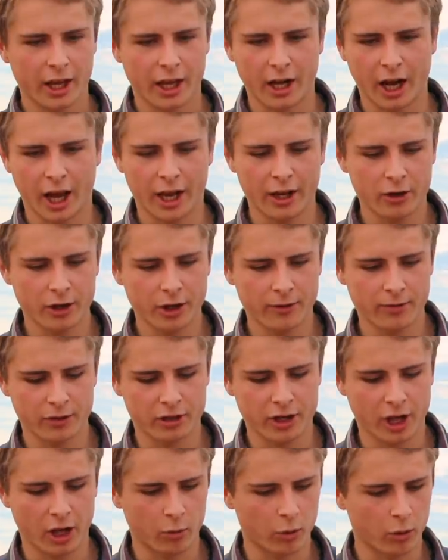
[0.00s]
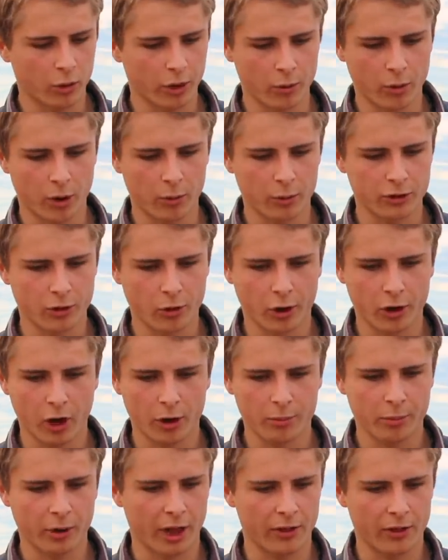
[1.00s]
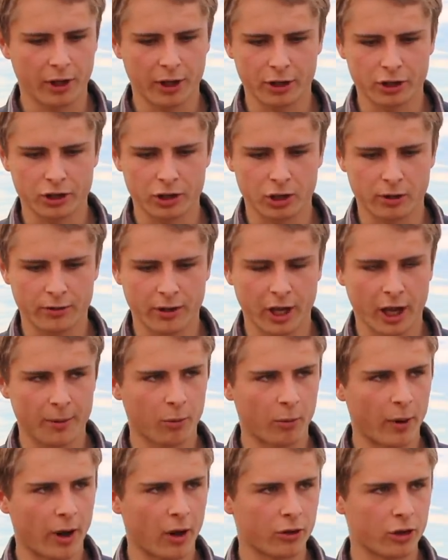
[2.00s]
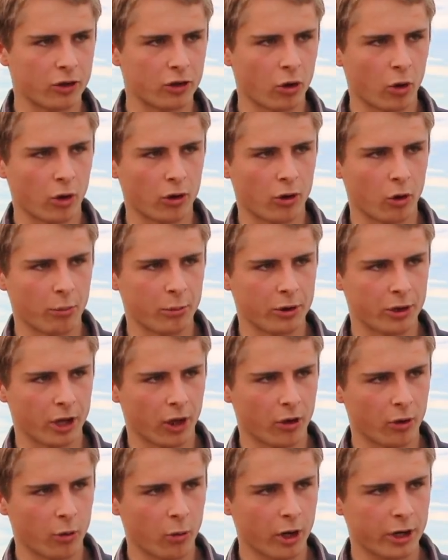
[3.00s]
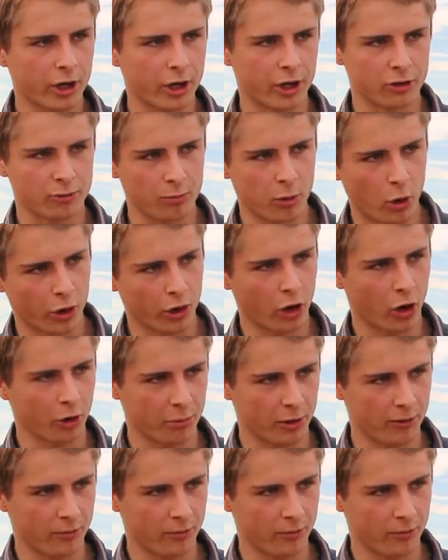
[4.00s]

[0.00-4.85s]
and I couldn't even tell really what was going on. But I think a sheriff came around the door and opened the other one, and is pulling on